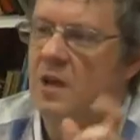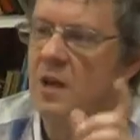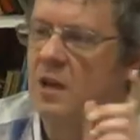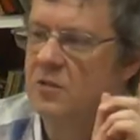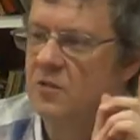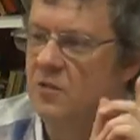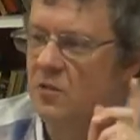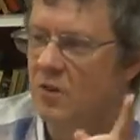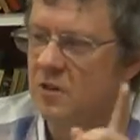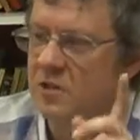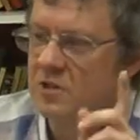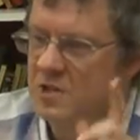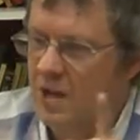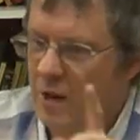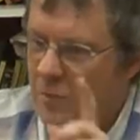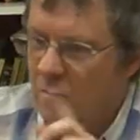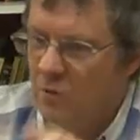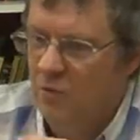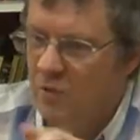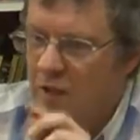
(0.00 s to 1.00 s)
it's not
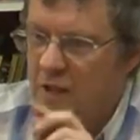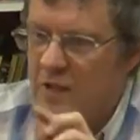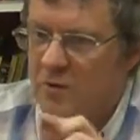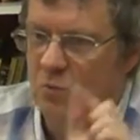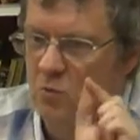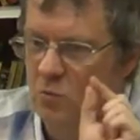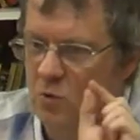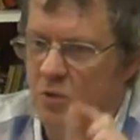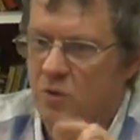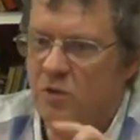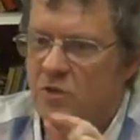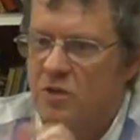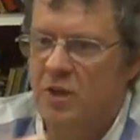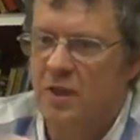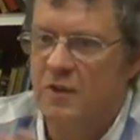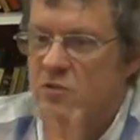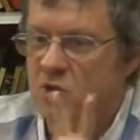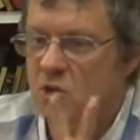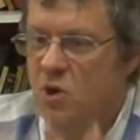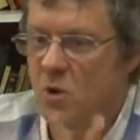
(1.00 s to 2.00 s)
double that worth to
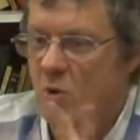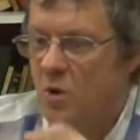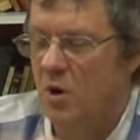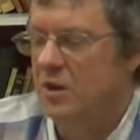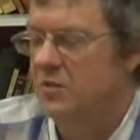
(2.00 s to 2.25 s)
have 2